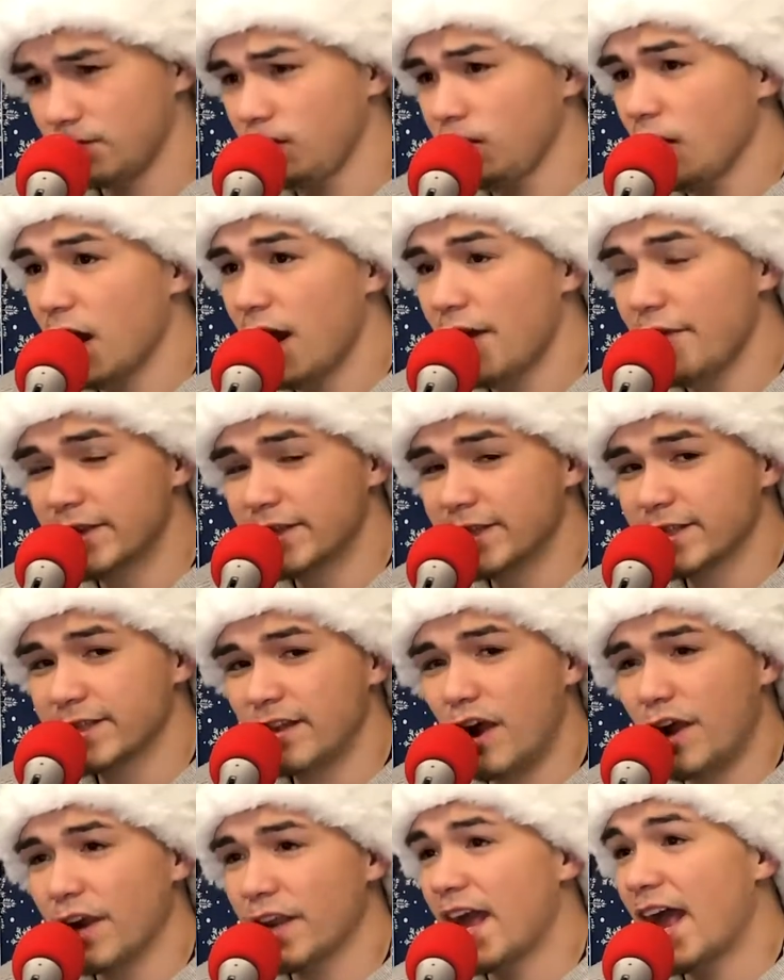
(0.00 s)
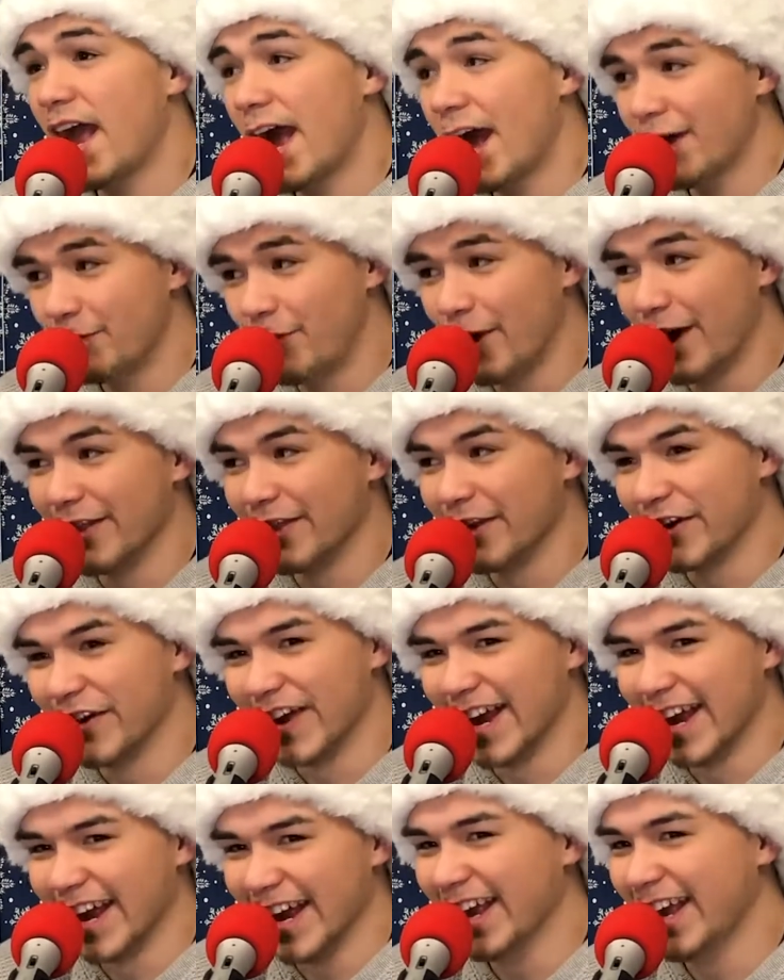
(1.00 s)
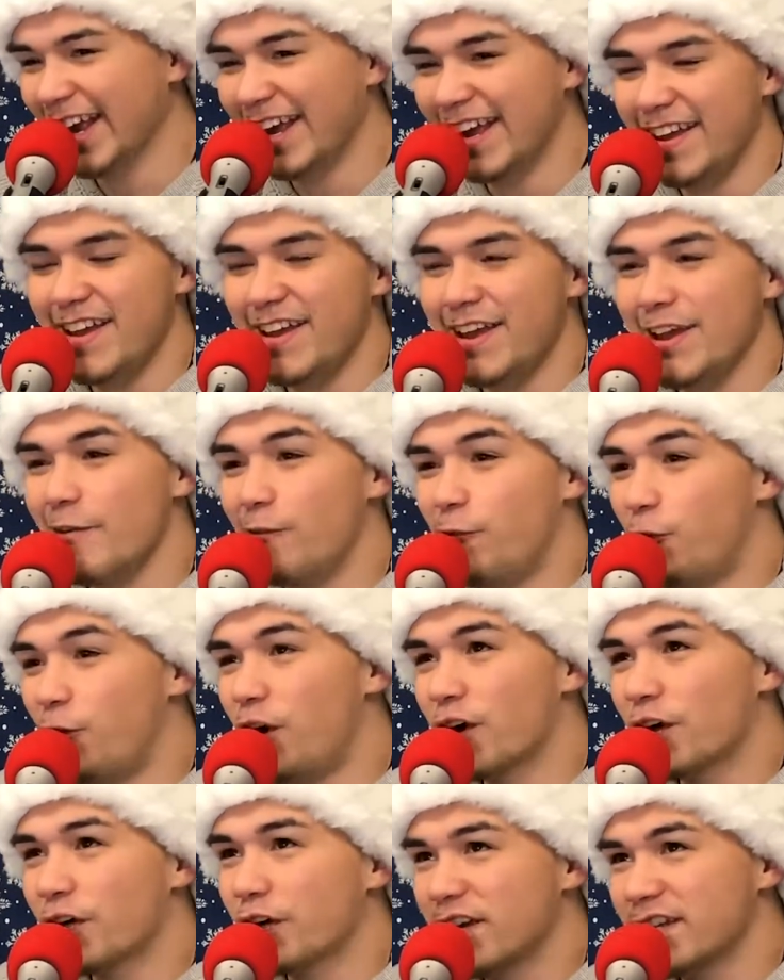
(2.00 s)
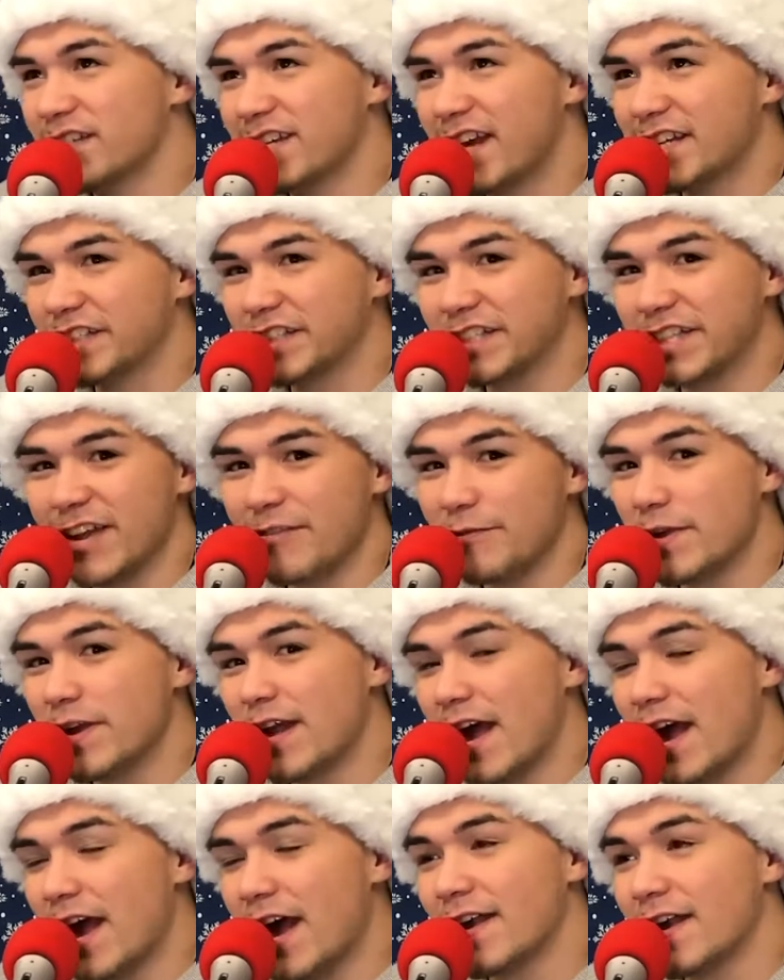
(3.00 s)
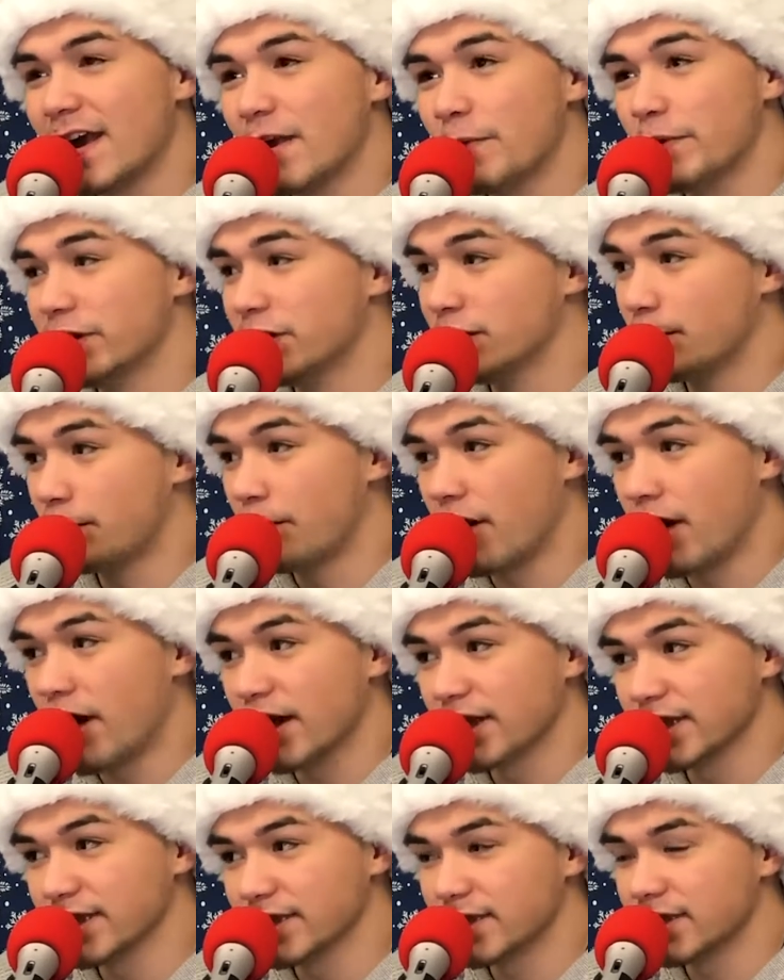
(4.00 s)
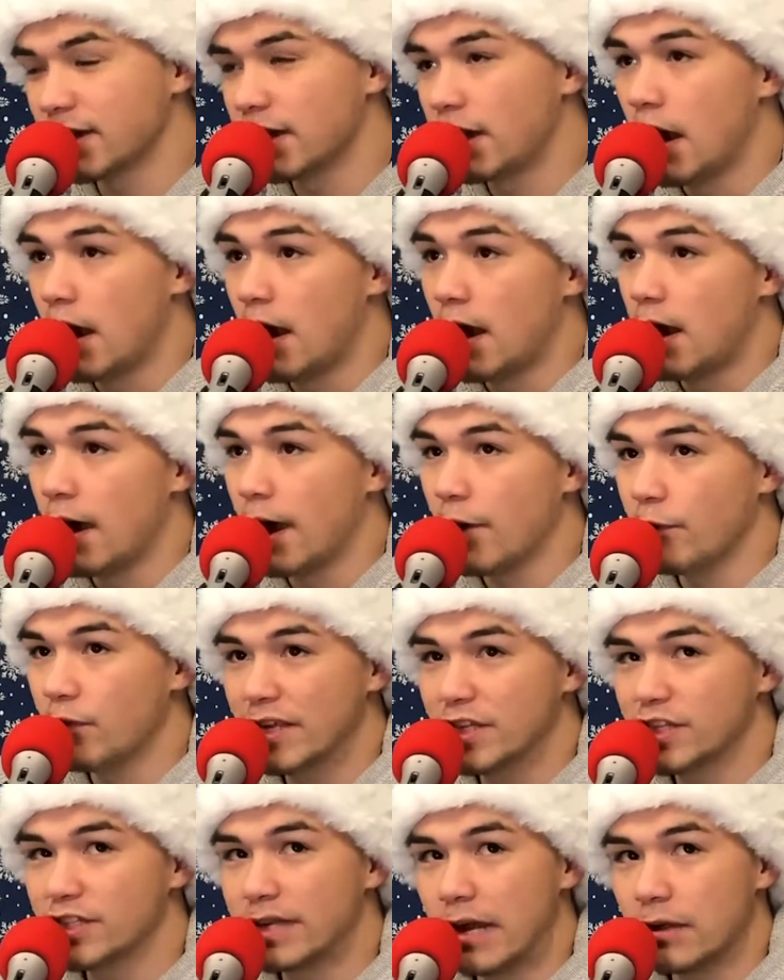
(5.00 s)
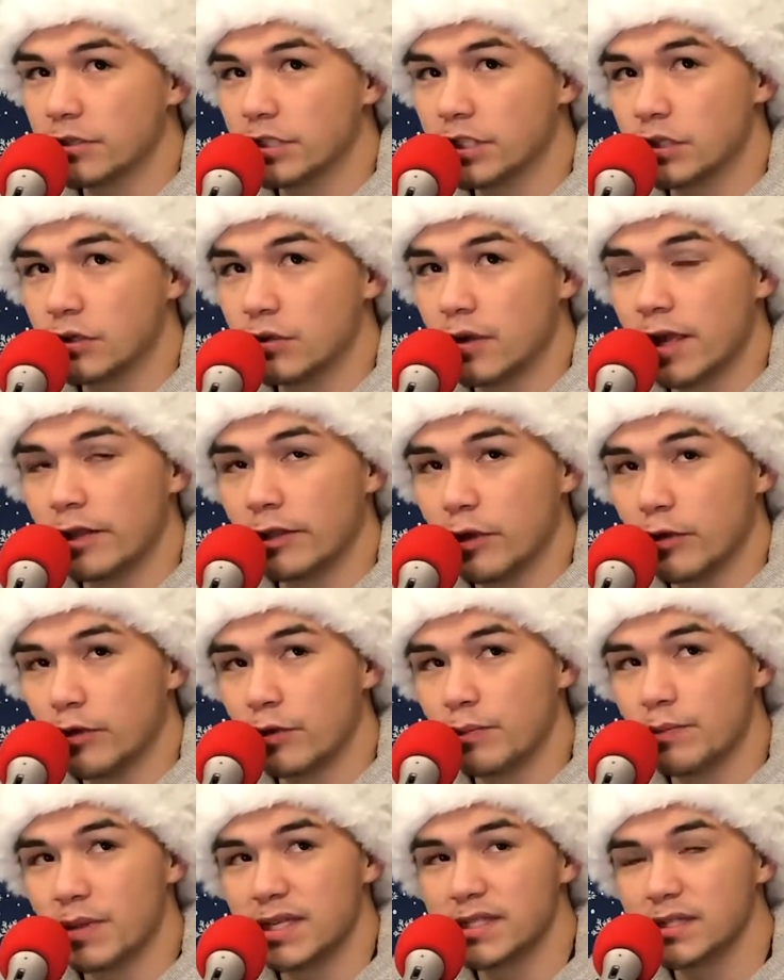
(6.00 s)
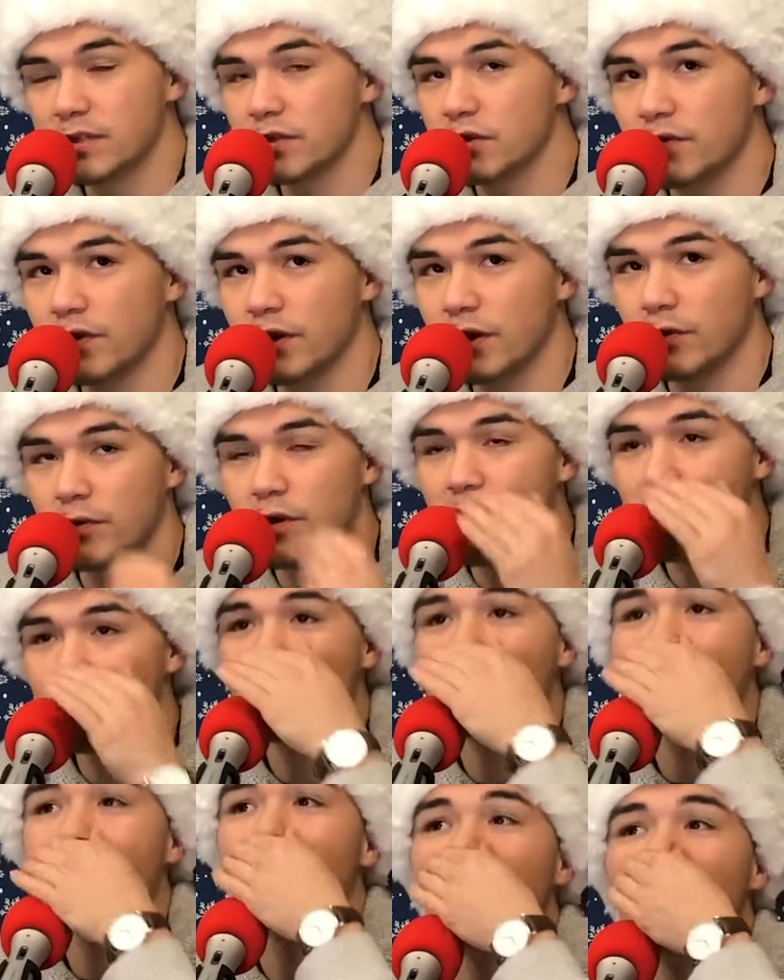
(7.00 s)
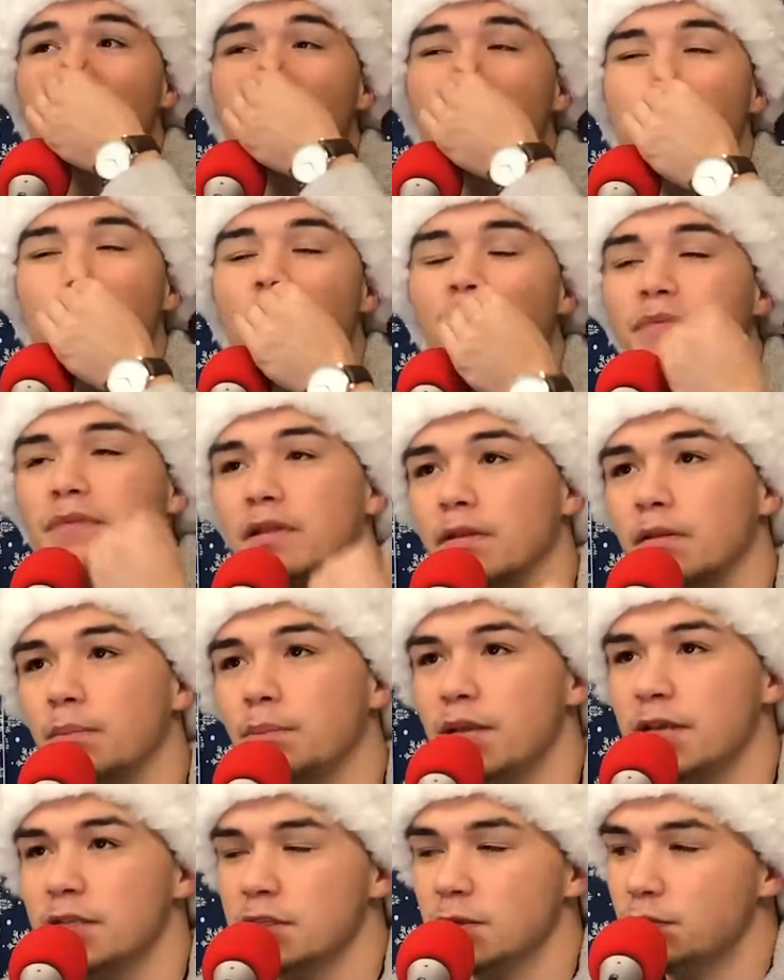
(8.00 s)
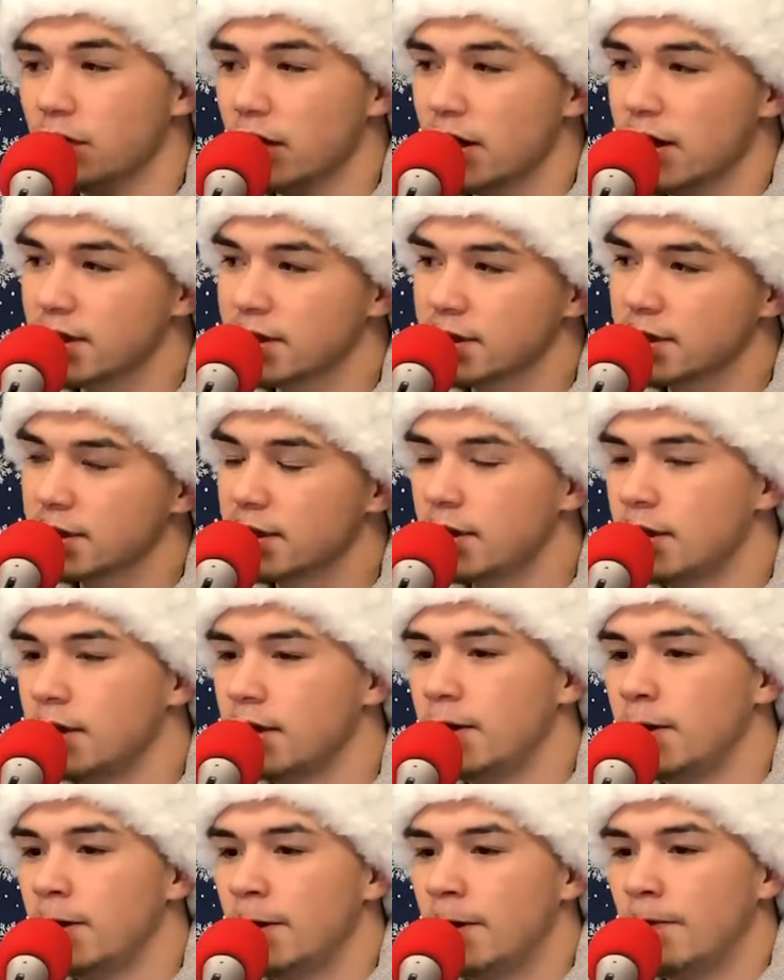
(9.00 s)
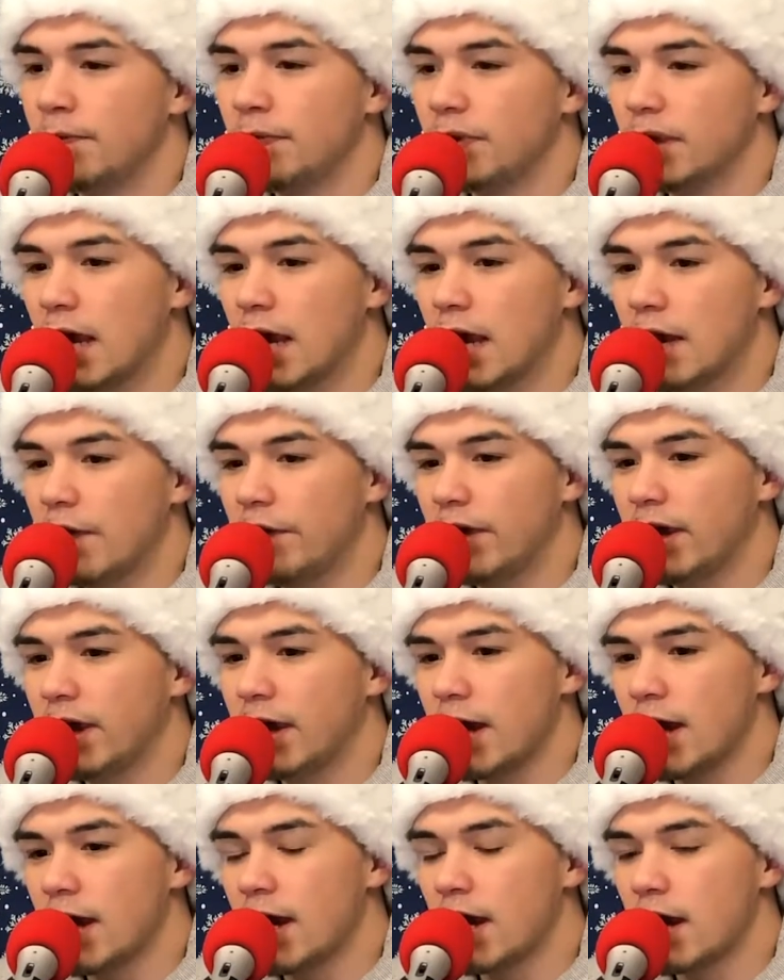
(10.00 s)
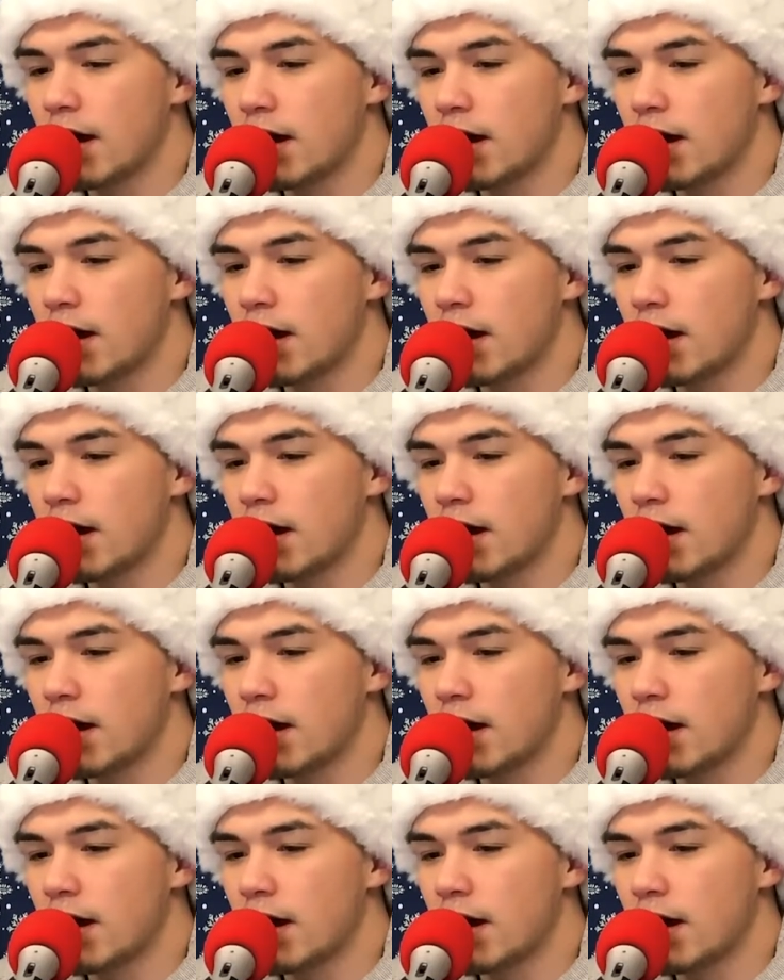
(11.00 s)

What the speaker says: And this is not an ad, by the way. If Walgreens actually gave me an ad, I'd be surprised. I reached out to a local business over here where I'm from, pizza place, and they